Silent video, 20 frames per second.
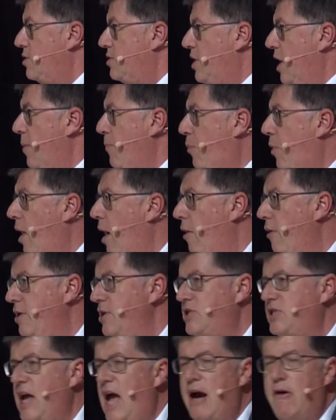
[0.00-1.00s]

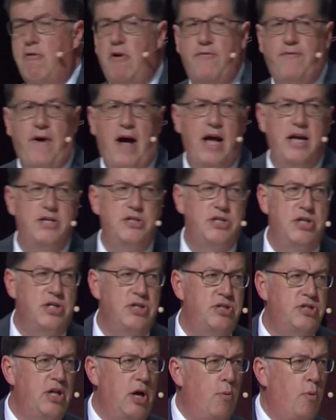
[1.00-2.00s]
temporary
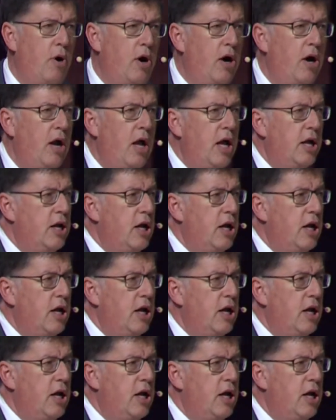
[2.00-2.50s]
sacrifices that were,